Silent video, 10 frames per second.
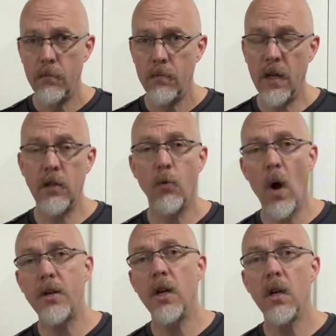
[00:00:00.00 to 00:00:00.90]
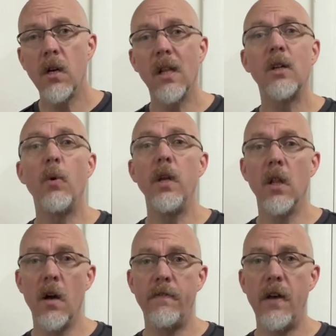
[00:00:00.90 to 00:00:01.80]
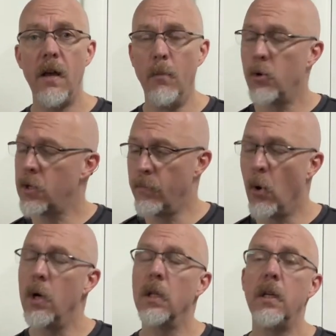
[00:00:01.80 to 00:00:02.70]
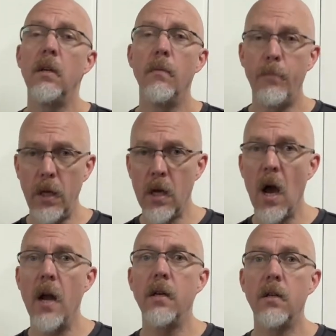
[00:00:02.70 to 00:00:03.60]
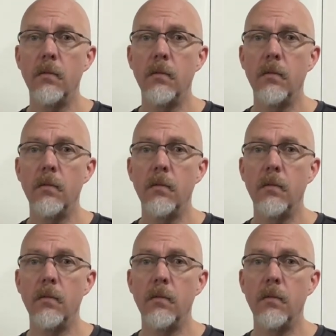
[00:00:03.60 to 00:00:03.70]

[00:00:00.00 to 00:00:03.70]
Thanks for watching. Collect what you love, and most importantly, be kind.